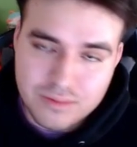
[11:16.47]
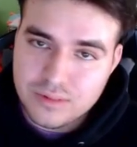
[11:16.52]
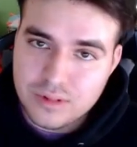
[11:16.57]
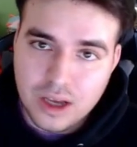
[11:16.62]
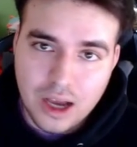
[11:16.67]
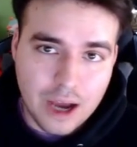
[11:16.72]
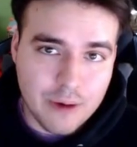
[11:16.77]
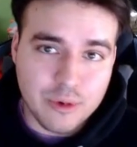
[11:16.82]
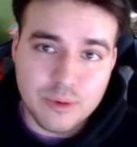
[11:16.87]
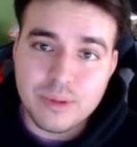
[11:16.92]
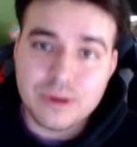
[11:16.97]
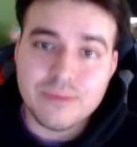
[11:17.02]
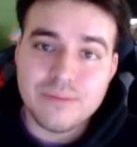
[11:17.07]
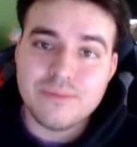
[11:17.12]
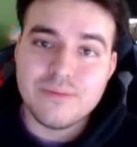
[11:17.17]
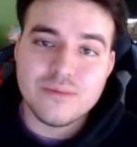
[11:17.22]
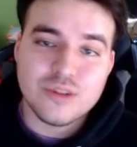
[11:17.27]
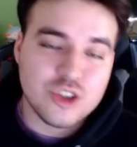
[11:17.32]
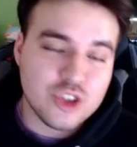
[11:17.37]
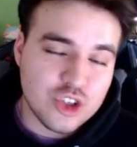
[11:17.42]
I would be
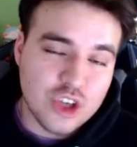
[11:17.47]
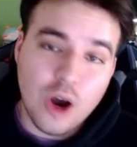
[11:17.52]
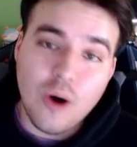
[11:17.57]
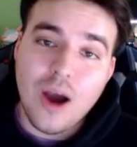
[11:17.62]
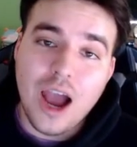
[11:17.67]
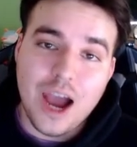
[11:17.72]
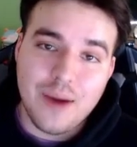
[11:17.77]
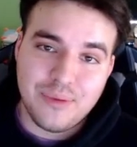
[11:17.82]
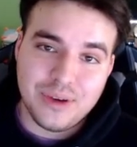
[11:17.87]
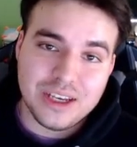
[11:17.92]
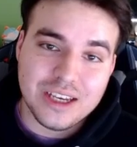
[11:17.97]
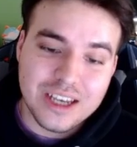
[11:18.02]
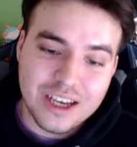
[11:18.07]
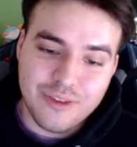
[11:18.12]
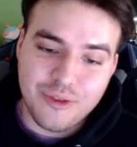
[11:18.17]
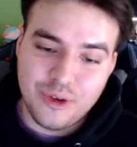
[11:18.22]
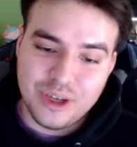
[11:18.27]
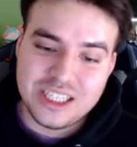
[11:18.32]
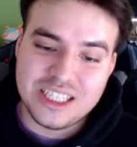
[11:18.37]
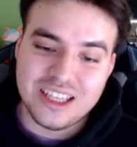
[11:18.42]
so happy
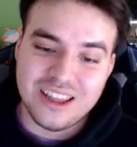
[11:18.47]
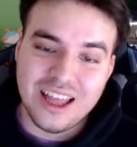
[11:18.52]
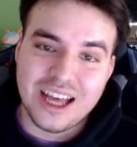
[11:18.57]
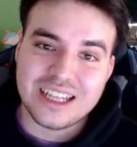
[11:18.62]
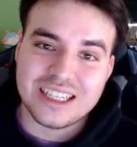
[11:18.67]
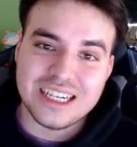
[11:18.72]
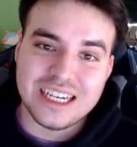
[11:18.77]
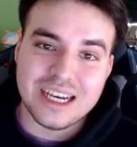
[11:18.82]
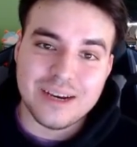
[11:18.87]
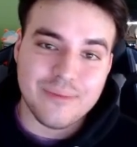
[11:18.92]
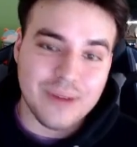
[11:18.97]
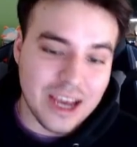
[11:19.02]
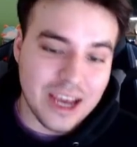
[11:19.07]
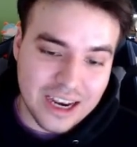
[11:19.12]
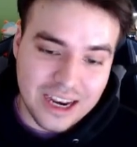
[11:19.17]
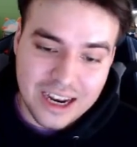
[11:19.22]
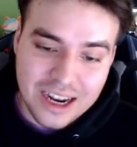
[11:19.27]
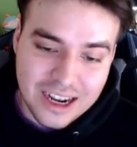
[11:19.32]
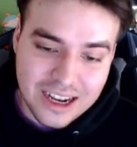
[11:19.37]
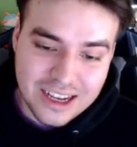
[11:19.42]
if we selected him,
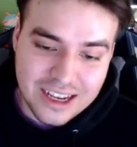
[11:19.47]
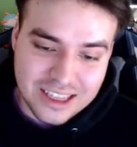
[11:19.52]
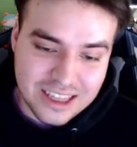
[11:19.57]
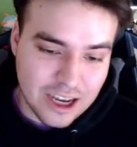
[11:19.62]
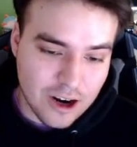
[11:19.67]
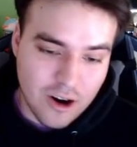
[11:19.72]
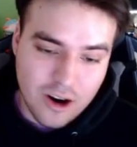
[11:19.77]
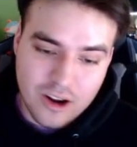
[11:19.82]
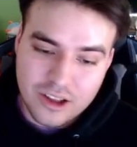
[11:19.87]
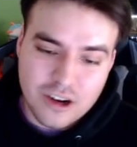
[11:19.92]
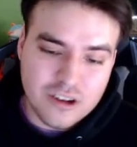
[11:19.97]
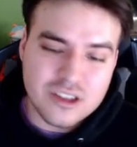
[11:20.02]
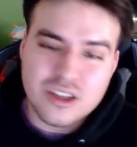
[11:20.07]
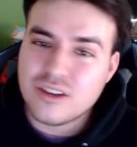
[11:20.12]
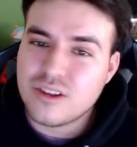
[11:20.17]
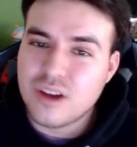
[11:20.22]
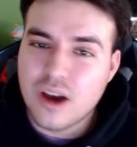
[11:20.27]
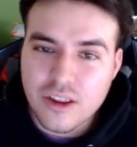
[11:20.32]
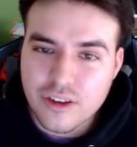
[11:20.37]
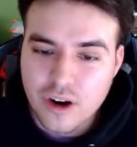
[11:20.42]
and there's
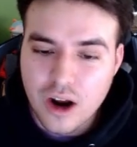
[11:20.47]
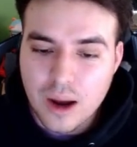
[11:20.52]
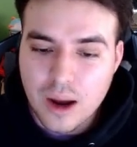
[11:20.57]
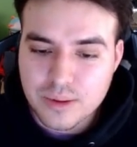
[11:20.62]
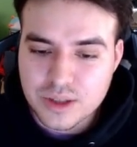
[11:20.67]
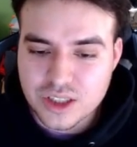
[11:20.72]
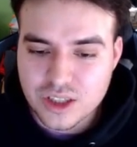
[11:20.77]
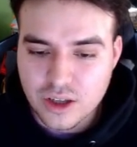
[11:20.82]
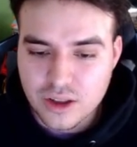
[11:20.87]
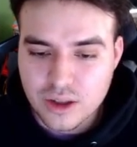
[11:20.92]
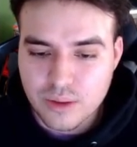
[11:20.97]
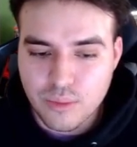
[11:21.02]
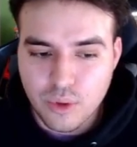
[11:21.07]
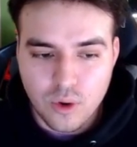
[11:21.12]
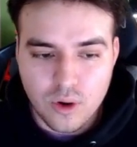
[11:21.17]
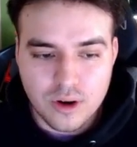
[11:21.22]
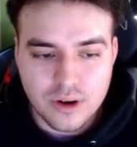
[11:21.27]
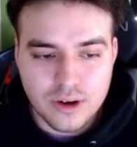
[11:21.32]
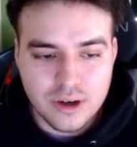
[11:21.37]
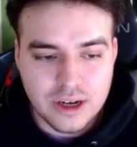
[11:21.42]
the other options on the
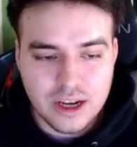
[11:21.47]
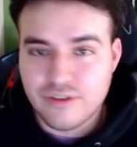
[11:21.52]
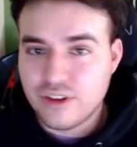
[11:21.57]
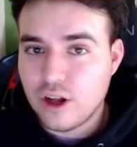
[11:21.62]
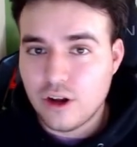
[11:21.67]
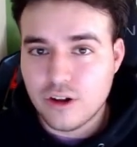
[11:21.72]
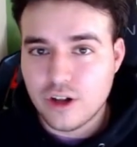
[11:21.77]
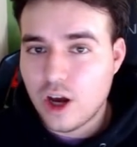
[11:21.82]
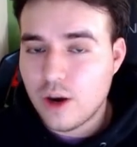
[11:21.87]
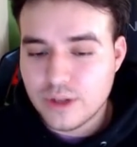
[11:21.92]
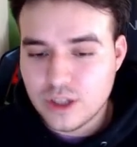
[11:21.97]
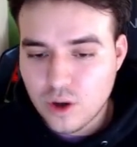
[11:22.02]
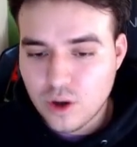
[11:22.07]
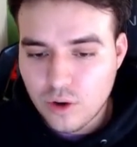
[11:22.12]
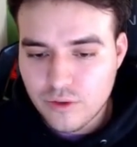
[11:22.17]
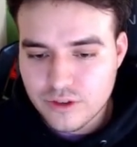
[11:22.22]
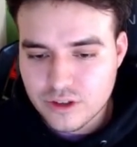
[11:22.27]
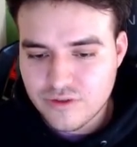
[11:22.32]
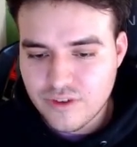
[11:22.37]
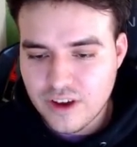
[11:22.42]
board. If you don't know, I'm a
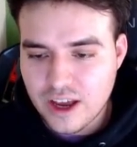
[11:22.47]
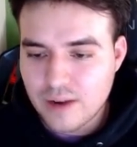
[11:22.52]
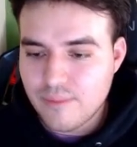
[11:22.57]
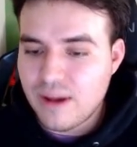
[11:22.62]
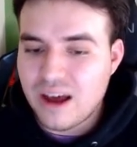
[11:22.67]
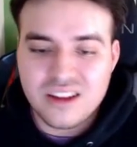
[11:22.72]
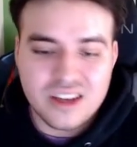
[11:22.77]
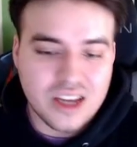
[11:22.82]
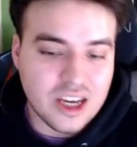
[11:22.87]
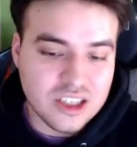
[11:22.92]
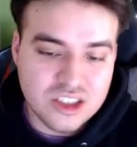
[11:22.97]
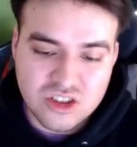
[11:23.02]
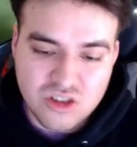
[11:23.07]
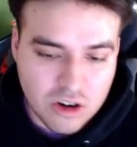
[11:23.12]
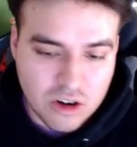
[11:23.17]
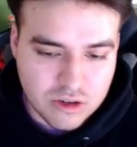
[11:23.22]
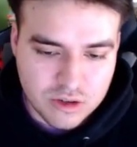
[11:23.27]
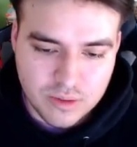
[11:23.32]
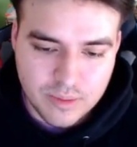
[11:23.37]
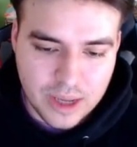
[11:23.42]
Dolphins fan. Malaki
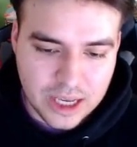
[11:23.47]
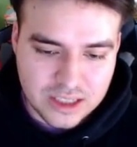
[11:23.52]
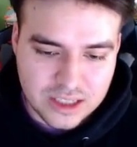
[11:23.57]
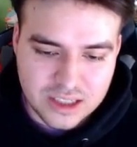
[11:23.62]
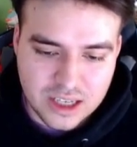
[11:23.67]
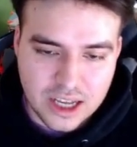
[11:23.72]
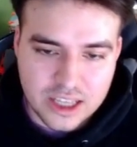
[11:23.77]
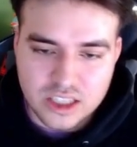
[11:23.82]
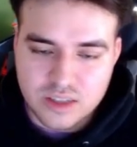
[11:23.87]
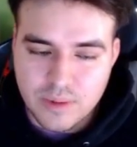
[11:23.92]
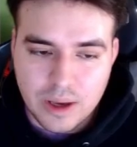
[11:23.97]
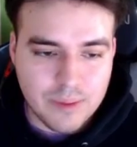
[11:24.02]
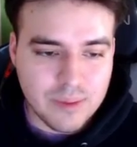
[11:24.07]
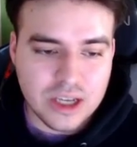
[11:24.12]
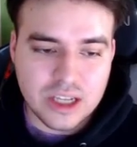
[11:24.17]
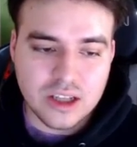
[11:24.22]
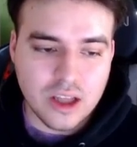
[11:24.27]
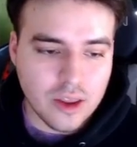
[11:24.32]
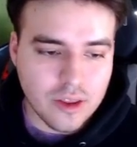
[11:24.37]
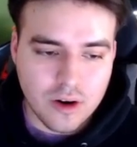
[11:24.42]
Starks would make sense. Maybe
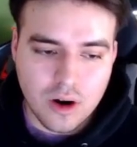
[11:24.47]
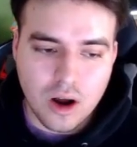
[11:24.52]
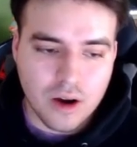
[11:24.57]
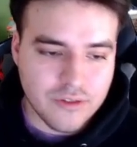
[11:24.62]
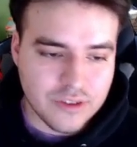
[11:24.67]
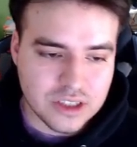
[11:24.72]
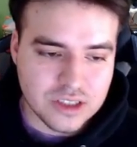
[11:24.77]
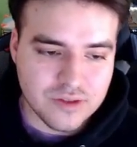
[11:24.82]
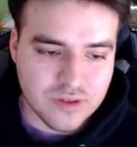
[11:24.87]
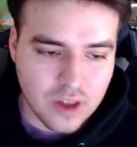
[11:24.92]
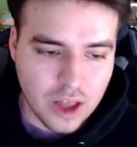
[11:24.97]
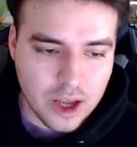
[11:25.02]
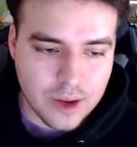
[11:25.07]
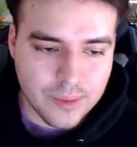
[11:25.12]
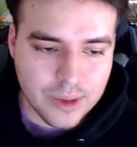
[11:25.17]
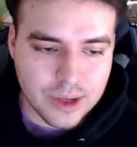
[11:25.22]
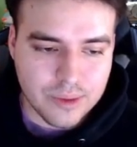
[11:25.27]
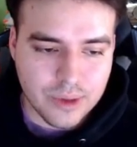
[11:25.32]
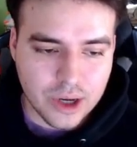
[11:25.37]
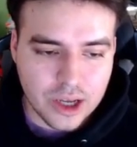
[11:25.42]
another offensive
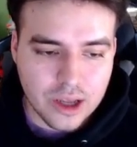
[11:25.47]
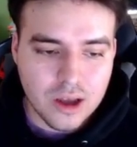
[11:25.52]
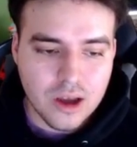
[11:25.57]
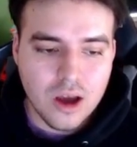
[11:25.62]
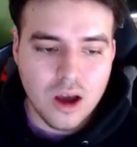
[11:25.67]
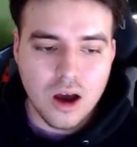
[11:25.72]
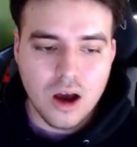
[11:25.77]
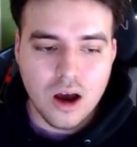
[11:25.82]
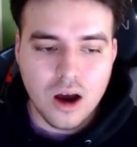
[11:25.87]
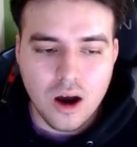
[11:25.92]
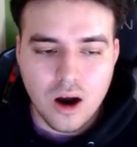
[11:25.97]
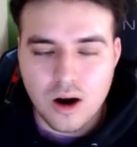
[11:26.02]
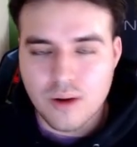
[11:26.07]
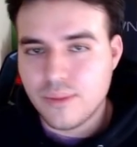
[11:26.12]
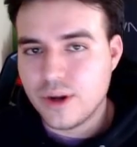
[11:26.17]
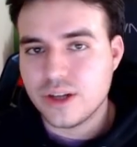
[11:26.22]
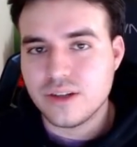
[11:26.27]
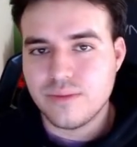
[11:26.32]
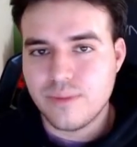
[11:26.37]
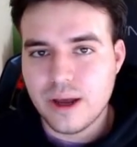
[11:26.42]
lineman, but
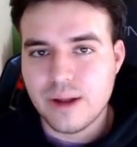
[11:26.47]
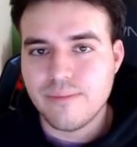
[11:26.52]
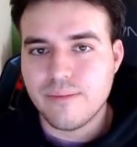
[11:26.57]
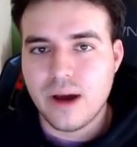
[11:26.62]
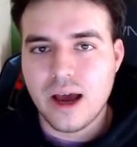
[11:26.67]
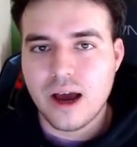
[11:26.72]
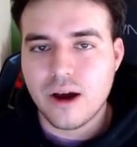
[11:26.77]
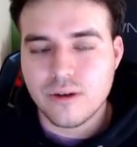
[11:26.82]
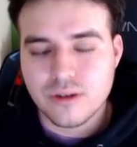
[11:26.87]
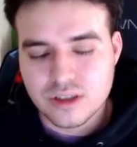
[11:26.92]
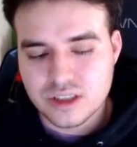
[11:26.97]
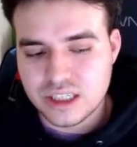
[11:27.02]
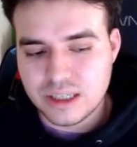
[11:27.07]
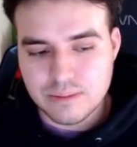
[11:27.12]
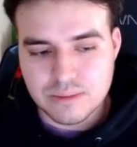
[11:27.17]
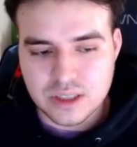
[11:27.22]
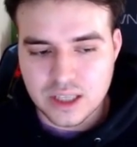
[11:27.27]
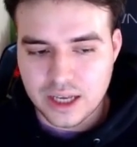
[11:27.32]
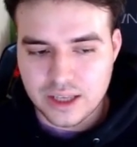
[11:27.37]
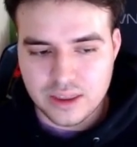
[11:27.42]
Armand Membou
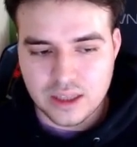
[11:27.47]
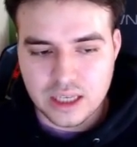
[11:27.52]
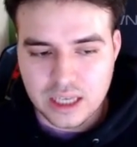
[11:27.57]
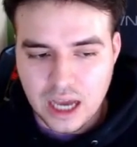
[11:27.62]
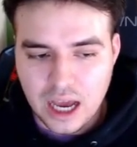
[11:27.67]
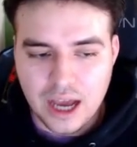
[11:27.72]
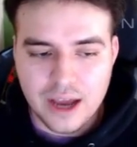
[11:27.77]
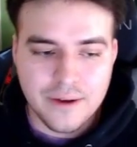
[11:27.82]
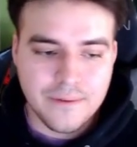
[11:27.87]
seems like the guy.